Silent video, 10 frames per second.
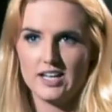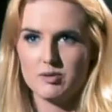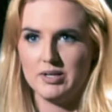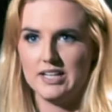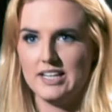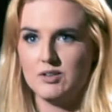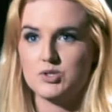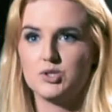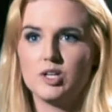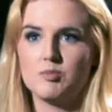Liability, and we're
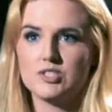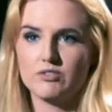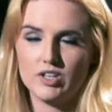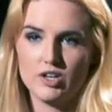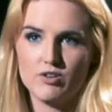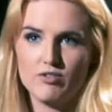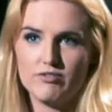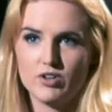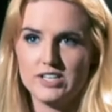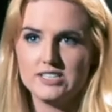shooting a music video
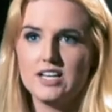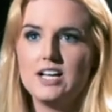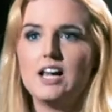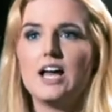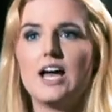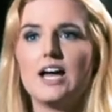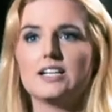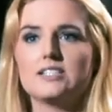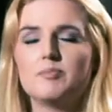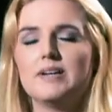for it
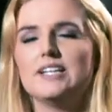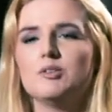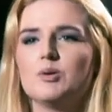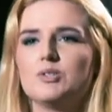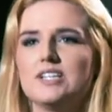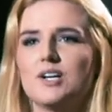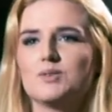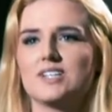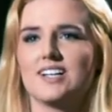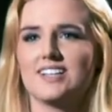at Mainland Boutique
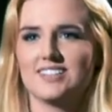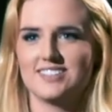Hotel.